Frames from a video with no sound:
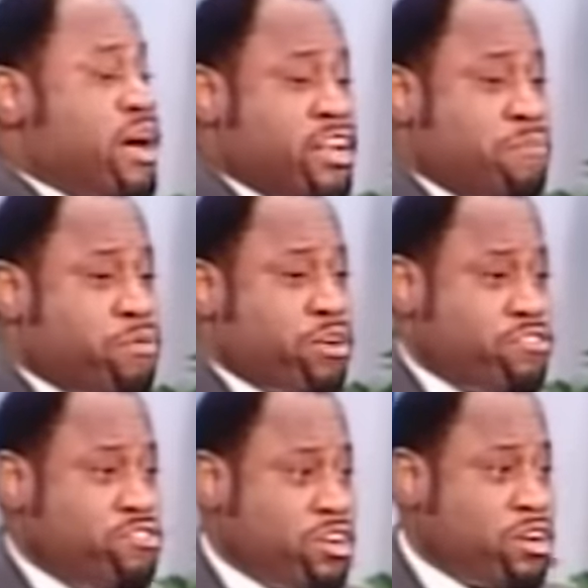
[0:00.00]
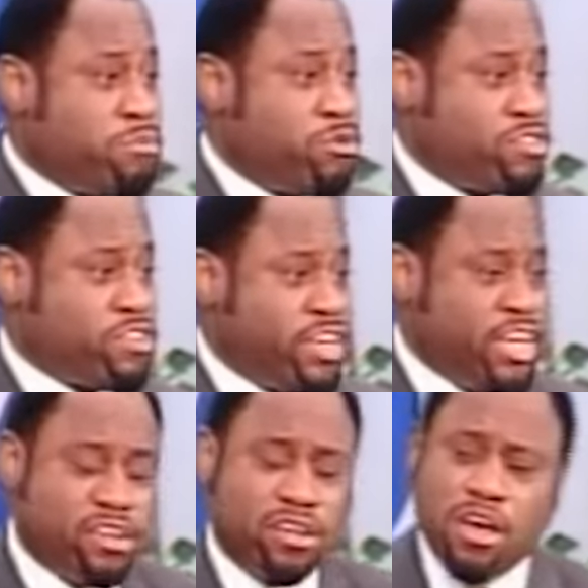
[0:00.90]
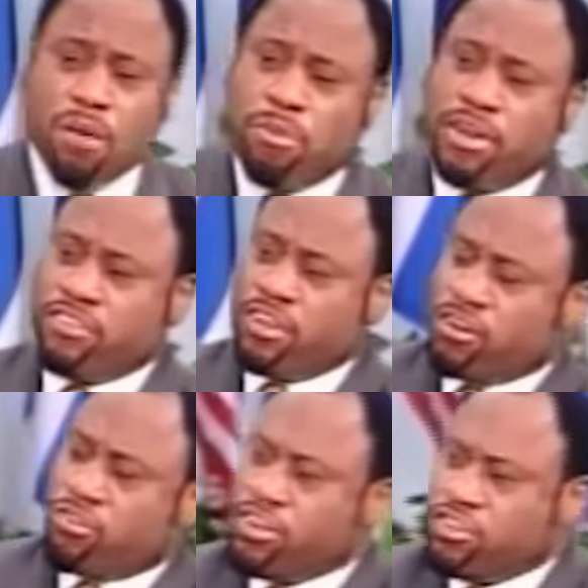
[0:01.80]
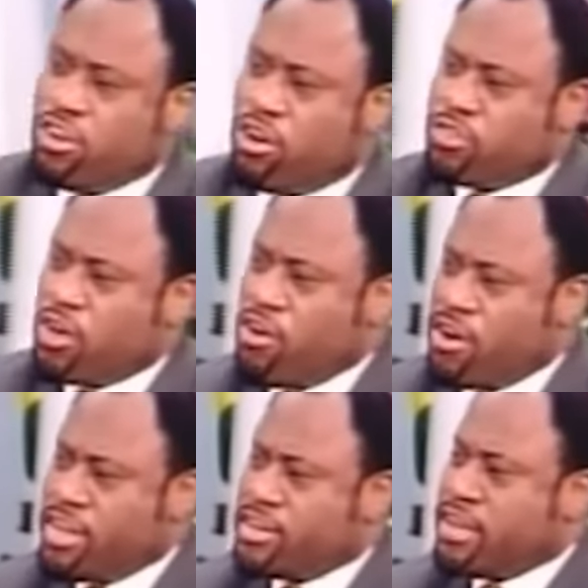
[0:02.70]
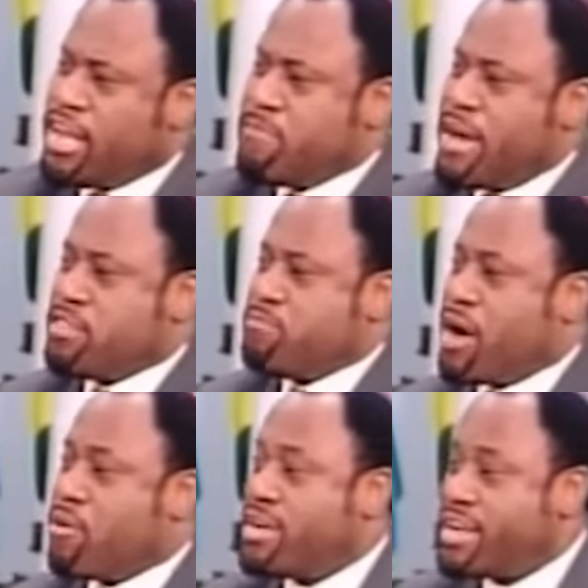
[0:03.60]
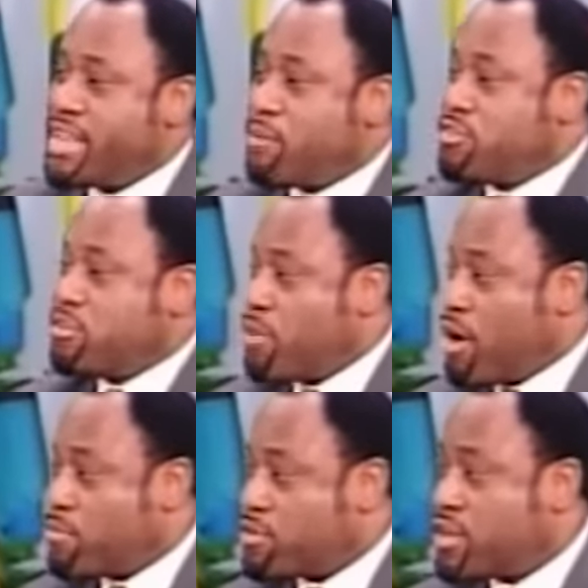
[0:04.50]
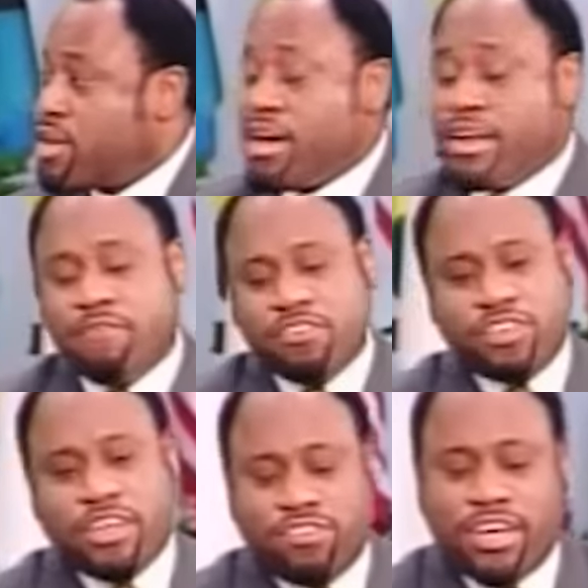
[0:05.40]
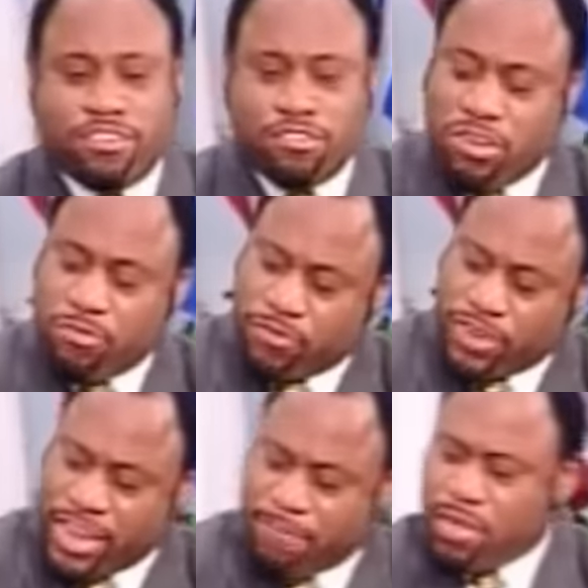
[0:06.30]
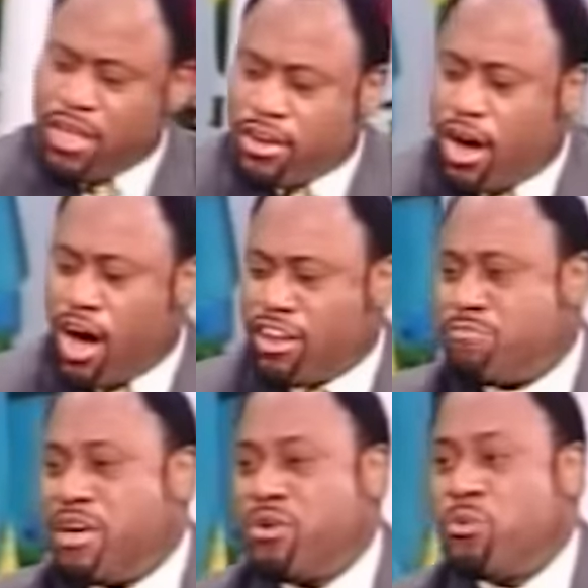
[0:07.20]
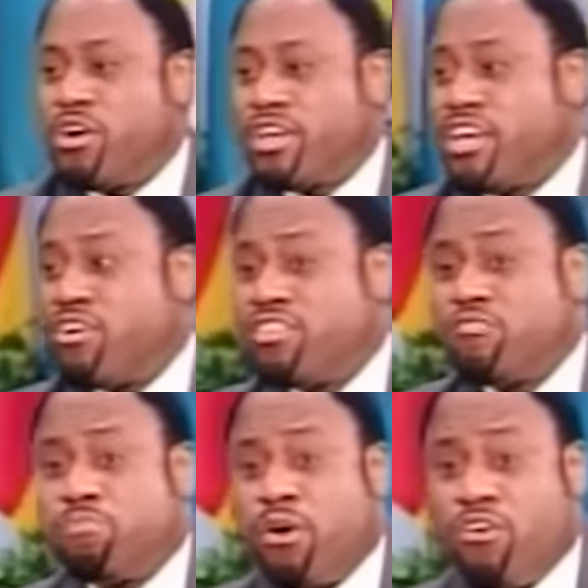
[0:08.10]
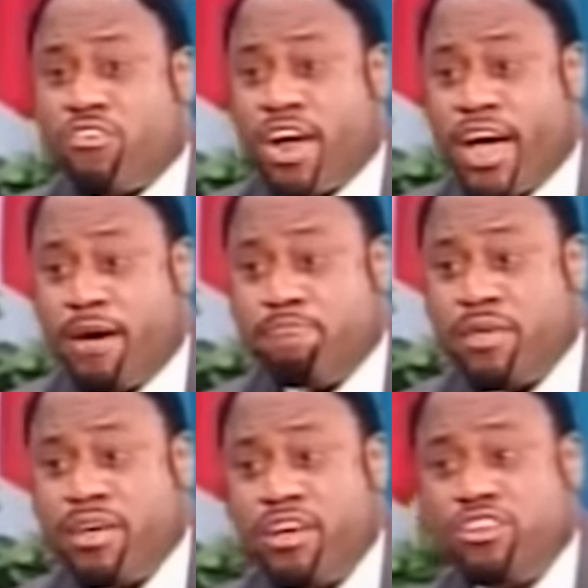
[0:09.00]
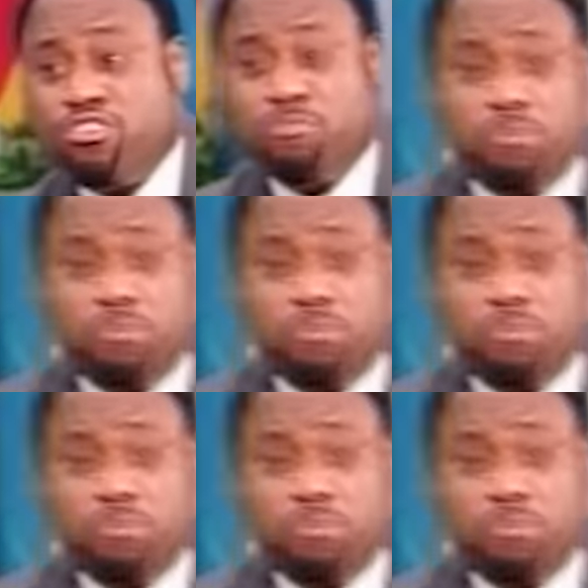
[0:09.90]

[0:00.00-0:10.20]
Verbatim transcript: And in the process, you're going to bruise his heel, but he's going to crush your authority and take back the power. That was the promise. And ever since Genesis 3.15, God has been working on this program to